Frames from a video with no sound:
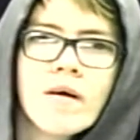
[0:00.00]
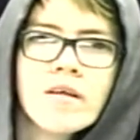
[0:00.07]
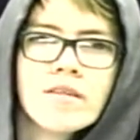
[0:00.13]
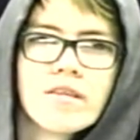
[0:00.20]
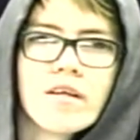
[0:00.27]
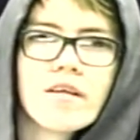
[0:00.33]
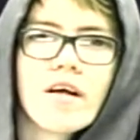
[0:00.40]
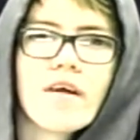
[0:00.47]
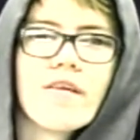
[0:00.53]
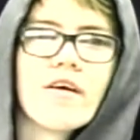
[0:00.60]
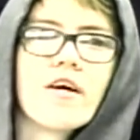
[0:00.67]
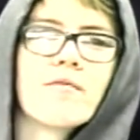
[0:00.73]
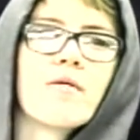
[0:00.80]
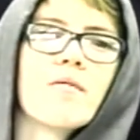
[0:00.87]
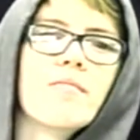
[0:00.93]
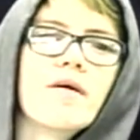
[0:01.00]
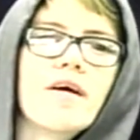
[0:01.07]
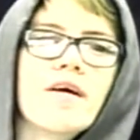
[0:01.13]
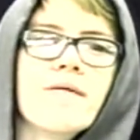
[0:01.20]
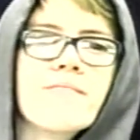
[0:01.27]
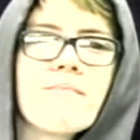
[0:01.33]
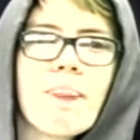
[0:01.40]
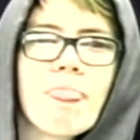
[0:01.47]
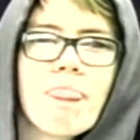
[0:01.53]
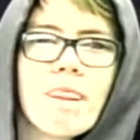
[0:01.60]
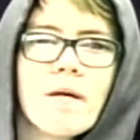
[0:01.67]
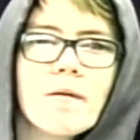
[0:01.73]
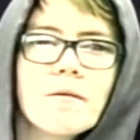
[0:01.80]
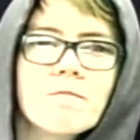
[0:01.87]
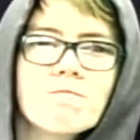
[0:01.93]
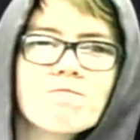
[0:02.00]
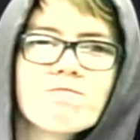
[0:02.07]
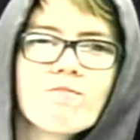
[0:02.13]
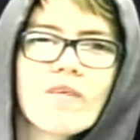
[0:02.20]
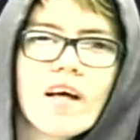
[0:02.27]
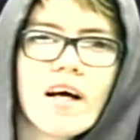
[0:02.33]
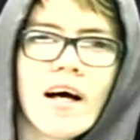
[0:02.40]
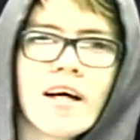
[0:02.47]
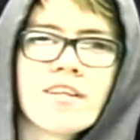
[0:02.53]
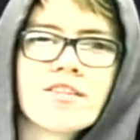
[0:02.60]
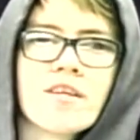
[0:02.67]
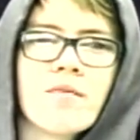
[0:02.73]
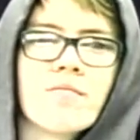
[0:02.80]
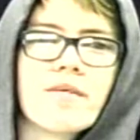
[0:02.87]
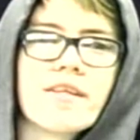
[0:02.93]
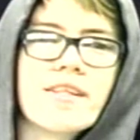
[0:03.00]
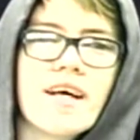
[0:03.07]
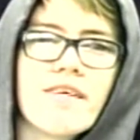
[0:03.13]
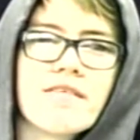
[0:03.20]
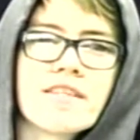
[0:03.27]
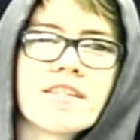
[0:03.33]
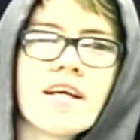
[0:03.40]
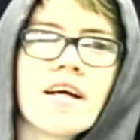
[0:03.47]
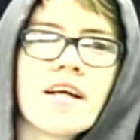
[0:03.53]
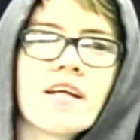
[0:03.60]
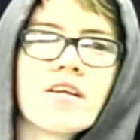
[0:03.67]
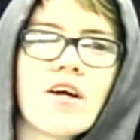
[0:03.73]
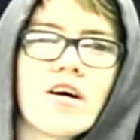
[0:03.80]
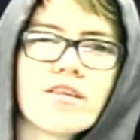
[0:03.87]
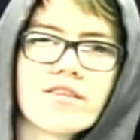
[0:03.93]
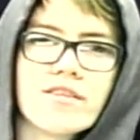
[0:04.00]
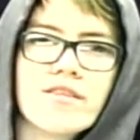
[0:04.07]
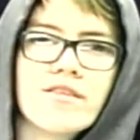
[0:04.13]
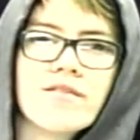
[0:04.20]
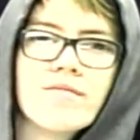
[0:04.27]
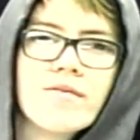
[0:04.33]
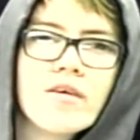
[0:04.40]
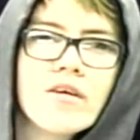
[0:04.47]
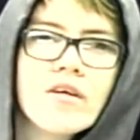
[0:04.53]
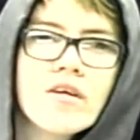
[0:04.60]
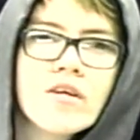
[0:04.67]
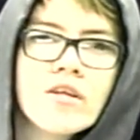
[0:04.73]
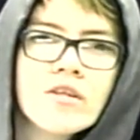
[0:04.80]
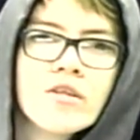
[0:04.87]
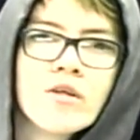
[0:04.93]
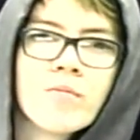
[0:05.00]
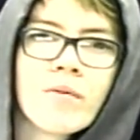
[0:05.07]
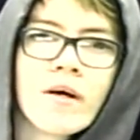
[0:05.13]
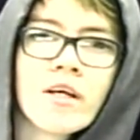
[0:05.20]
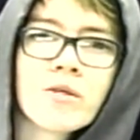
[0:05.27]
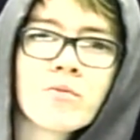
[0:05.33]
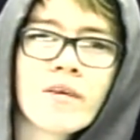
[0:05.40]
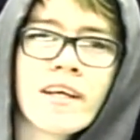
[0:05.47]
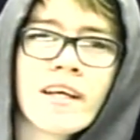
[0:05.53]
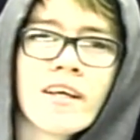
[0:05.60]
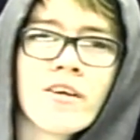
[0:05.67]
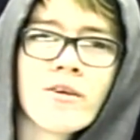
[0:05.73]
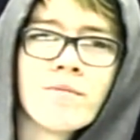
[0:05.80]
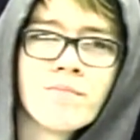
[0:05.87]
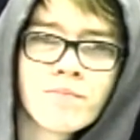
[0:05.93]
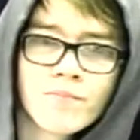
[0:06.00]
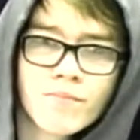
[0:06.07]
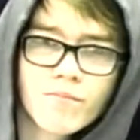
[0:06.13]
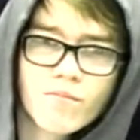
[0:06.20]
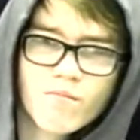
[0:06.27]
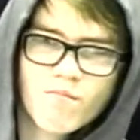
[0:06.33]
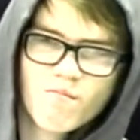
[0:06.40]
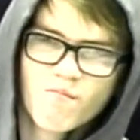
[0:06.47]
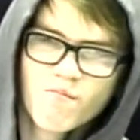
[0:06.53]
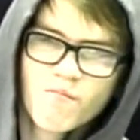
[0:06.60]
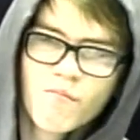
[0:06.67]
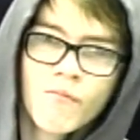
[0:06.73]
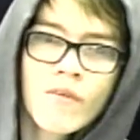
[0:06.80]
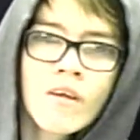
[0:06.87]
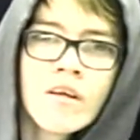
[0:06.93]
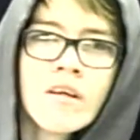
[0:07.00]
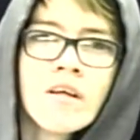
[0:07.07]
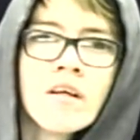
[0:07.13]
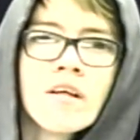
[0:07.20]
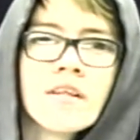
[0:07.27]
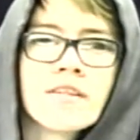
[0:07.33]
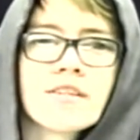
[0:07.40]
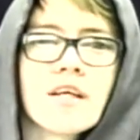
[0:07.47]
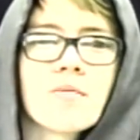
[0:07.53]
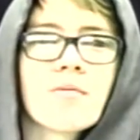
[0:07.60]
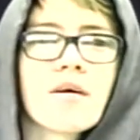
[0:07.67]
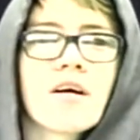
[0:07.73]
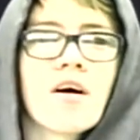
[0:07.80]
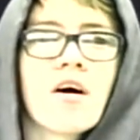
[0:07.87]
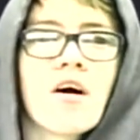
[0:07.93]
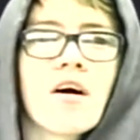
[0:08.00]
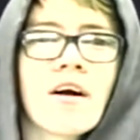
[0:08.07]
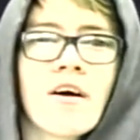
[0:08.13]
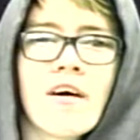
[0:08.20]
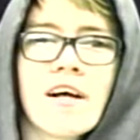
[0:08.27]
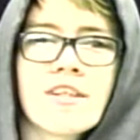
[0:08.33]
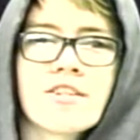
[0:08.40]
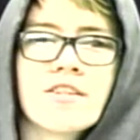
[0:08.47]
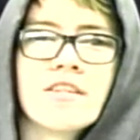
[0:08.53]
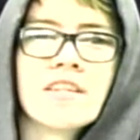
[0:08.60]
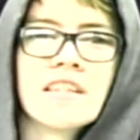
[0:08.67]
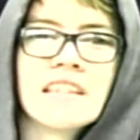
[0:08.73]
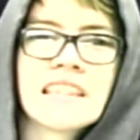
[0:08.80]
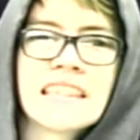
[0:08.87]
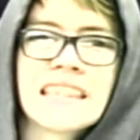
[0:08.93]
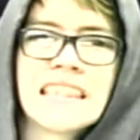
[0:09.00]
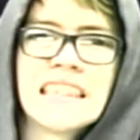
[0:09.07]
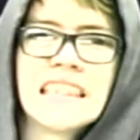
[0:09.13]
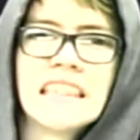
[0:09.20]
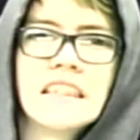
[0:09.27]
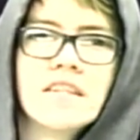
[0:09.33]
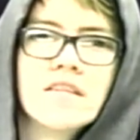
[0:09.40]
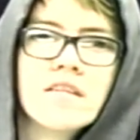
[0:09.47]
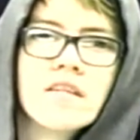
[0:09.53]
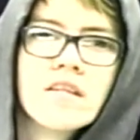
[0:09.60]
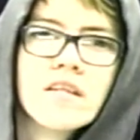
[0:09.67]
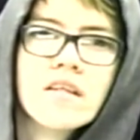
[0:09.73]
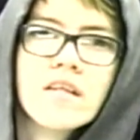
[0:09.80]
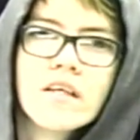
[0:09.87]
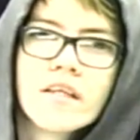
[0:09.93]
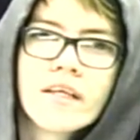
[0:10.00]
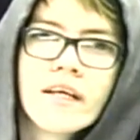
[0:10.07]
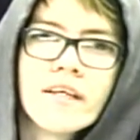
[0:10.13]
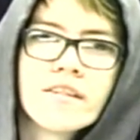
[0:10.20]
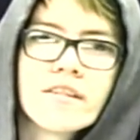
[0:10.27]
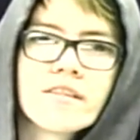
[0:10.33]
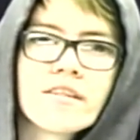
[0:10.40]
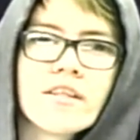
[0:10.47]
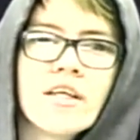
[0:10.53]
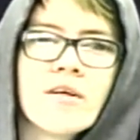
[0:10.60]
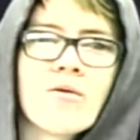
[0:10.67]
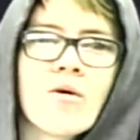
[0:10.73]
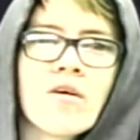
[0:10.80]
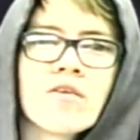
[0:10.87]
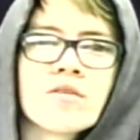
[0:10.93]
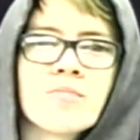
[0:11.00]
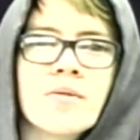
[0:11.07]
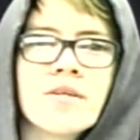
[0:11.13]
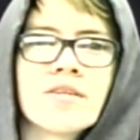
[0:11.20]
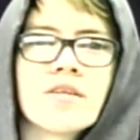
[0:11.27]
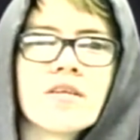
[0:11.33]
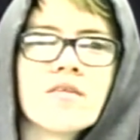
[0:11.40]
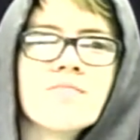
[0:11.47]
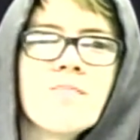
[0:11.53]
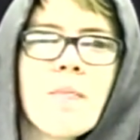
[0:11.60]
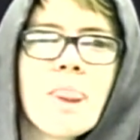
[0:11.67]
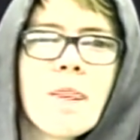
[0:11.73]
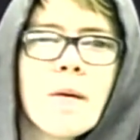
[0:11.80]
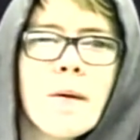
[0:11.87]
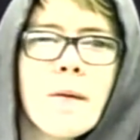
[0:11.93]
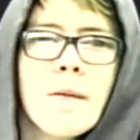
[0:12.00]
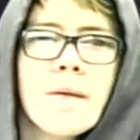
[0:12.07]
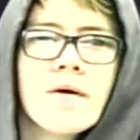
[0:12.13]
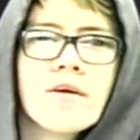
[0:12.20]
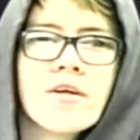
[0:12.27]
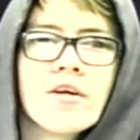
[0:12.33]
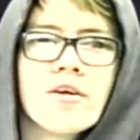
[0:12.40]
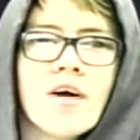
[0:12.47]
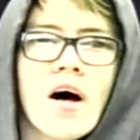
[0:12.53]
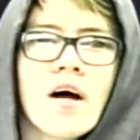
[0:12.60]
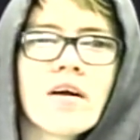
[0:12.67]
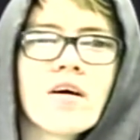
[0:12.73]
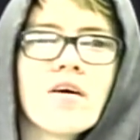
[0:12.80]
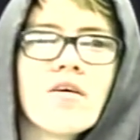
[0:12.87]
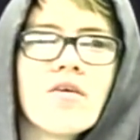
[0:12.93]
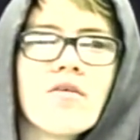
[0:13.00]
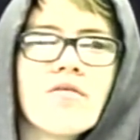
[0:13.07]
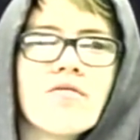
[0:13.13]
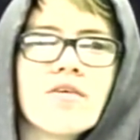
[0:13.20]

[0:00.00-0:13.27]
Sunday, the MLB had some devastating losses. 2 players were killed in separate car crashes. Kansas City Royals pitcher Yordano